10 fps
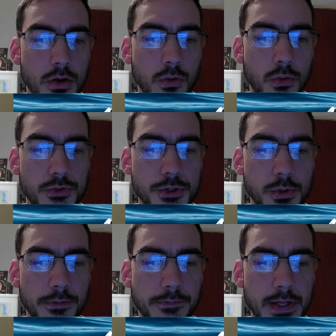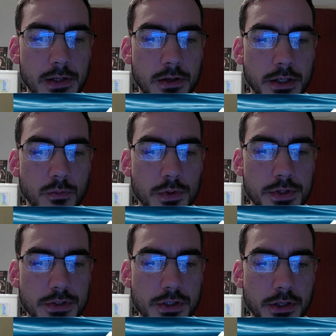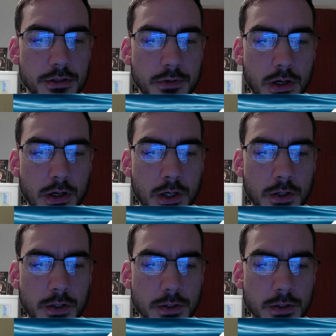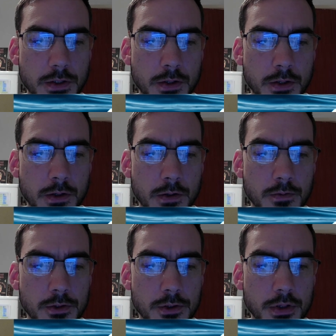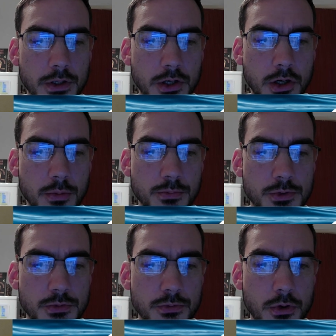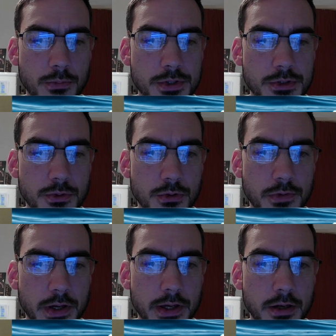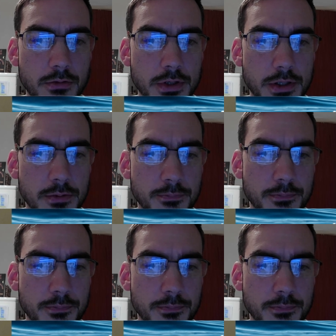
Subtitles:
Also a fate line with this kind of arc, that comes from this sort of area,